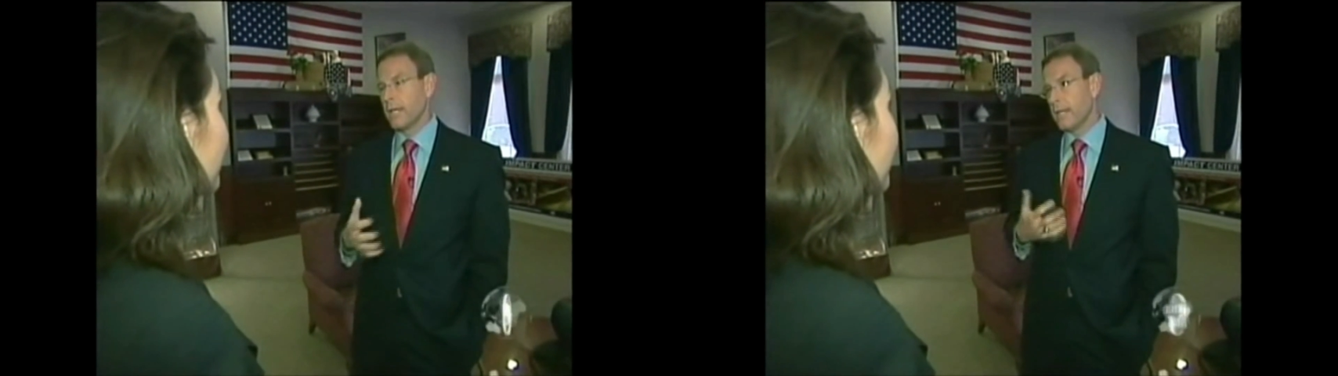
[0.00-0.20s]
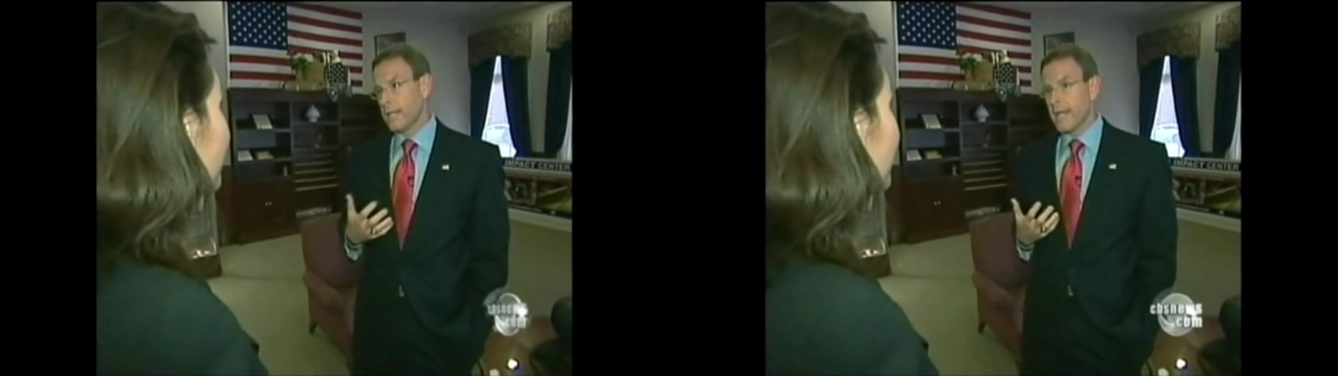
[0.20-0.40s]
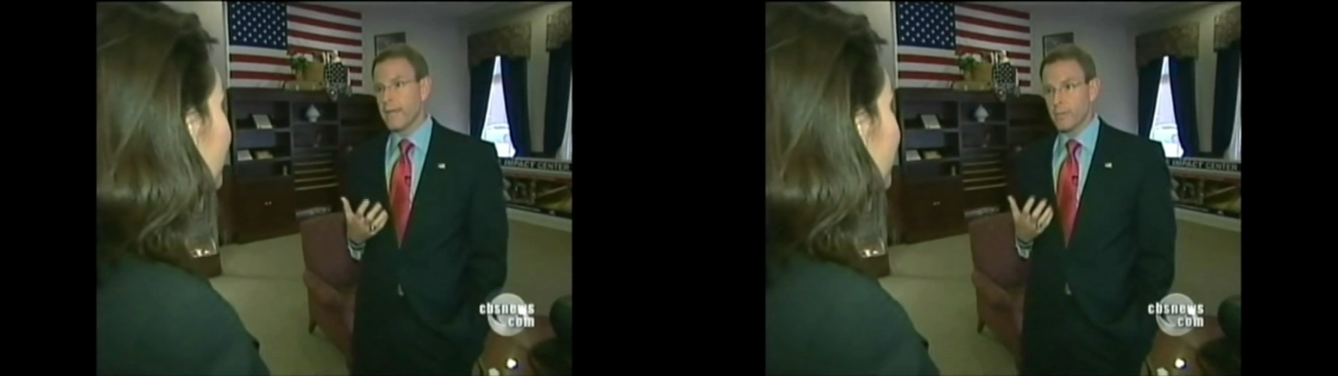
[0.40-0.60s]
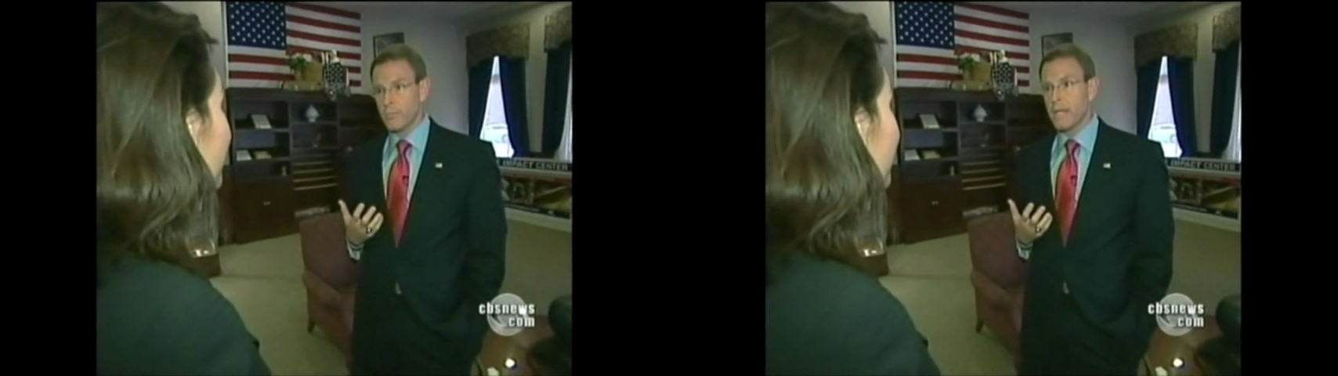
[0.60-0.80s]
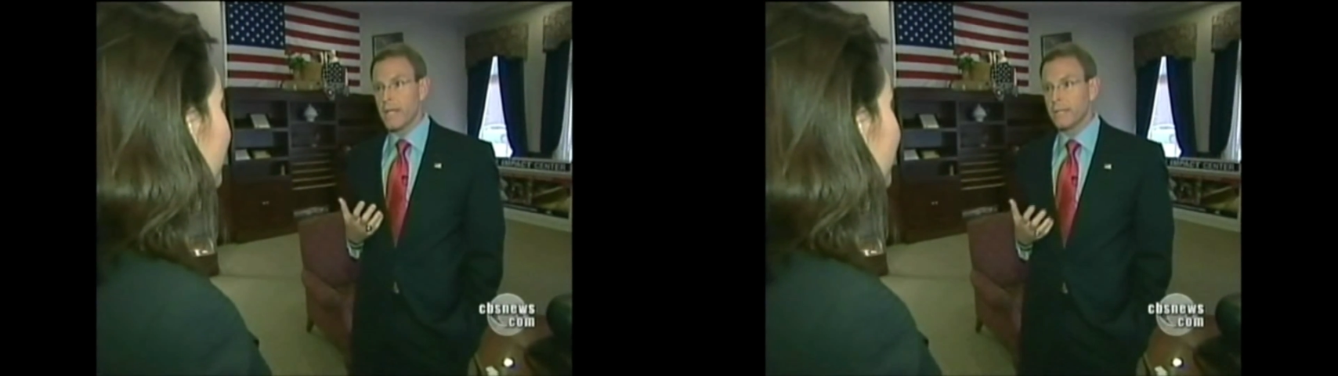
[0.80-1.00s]
and, and
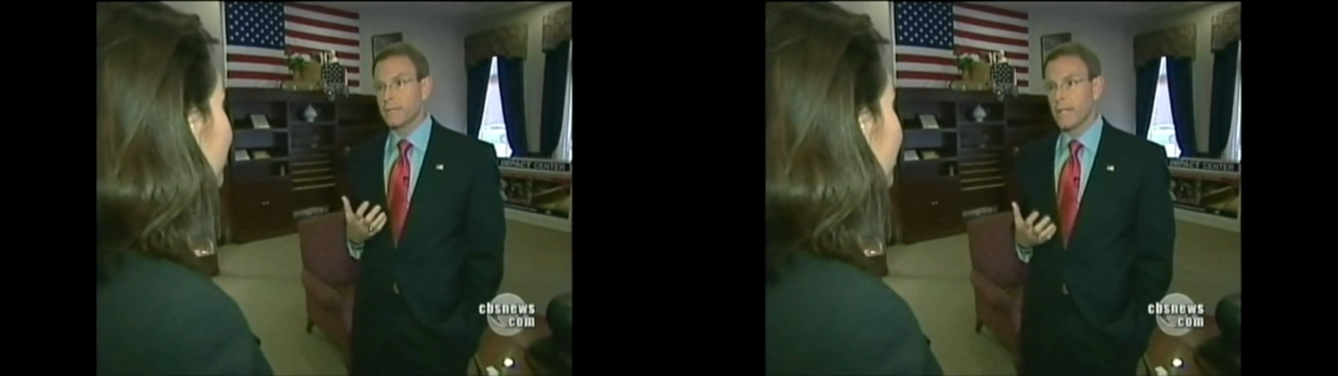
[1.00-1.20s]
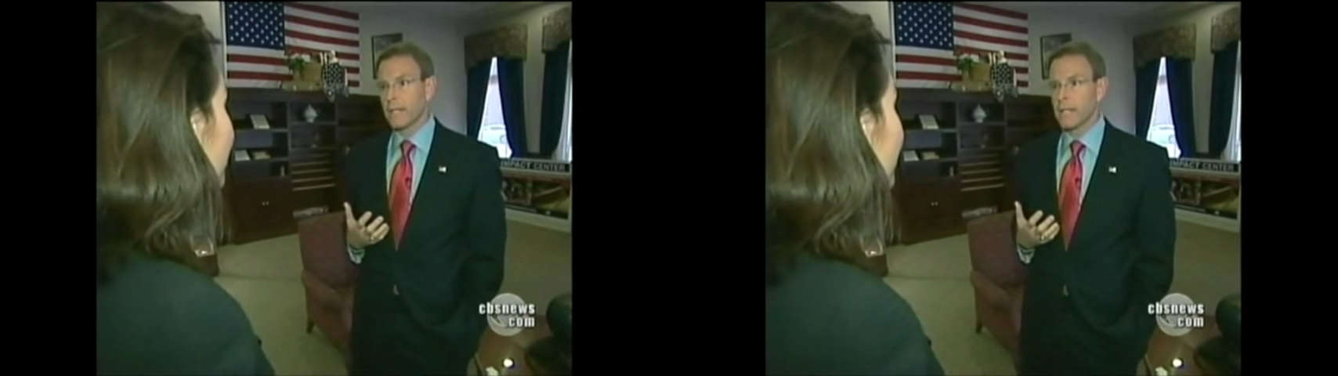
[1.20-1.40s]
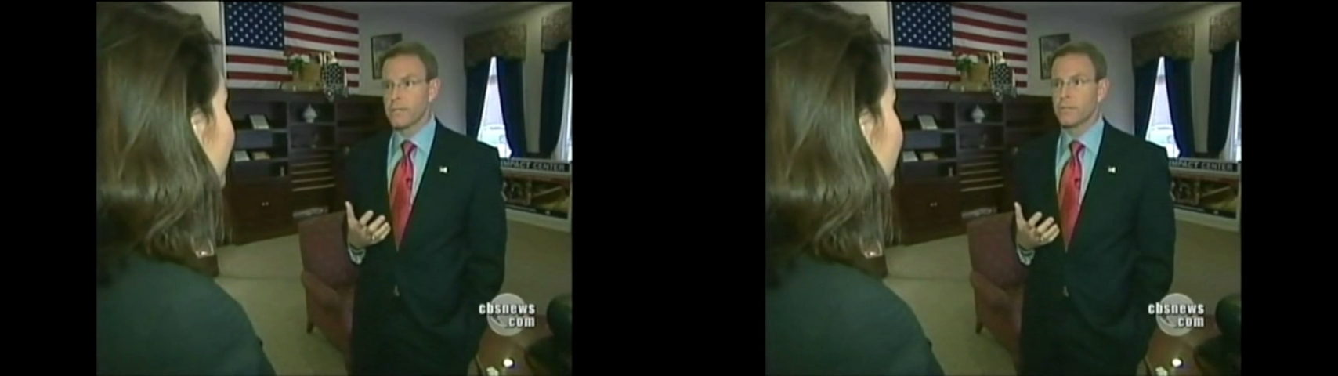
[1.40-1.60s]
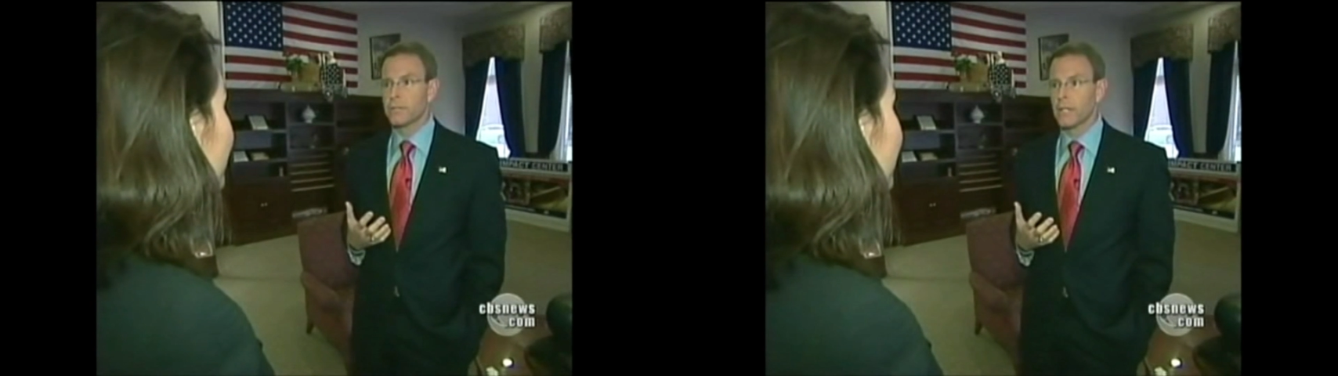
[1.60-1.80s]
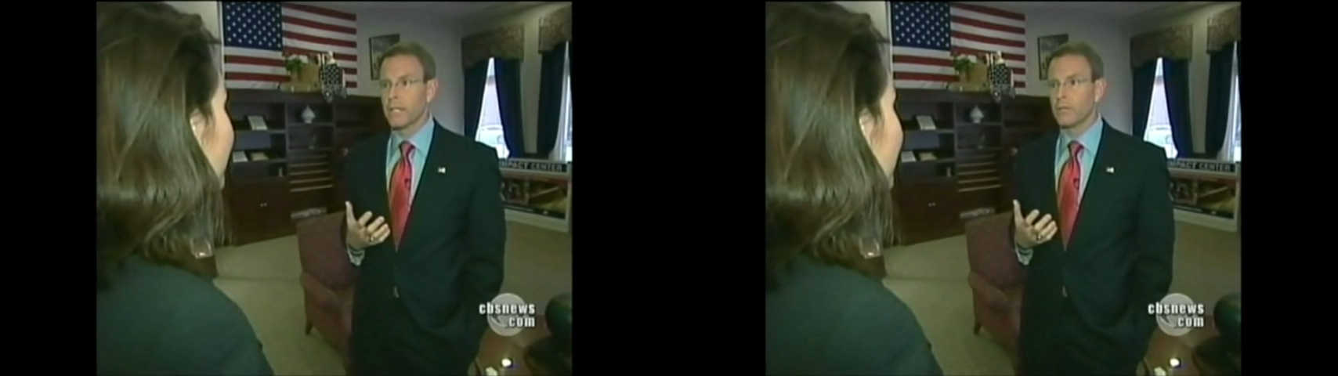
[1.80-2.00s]
having been a state
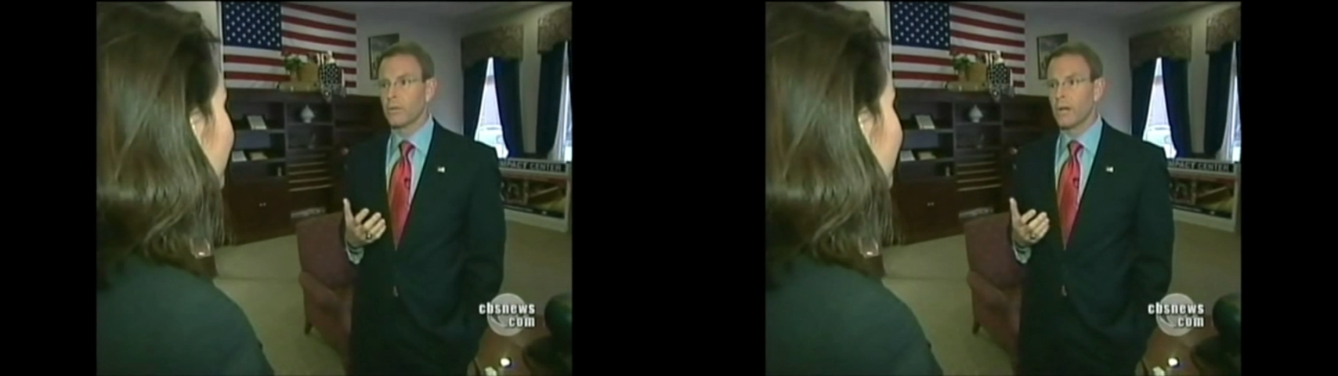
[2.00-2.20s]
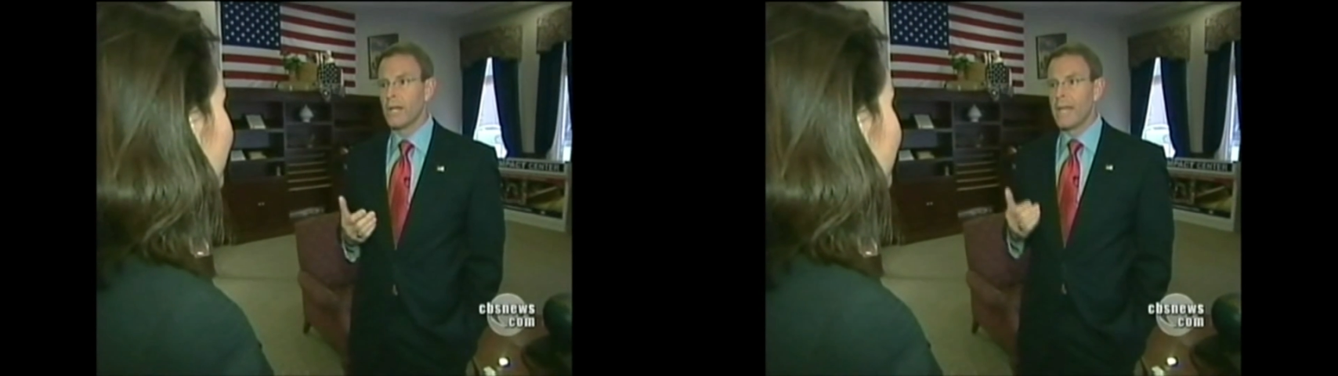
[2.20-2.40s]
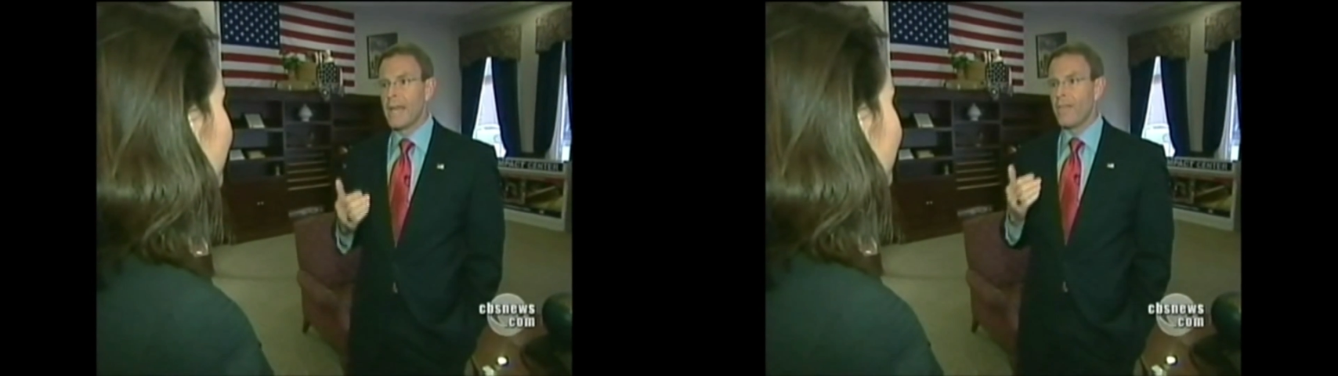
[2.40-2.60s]
legislator,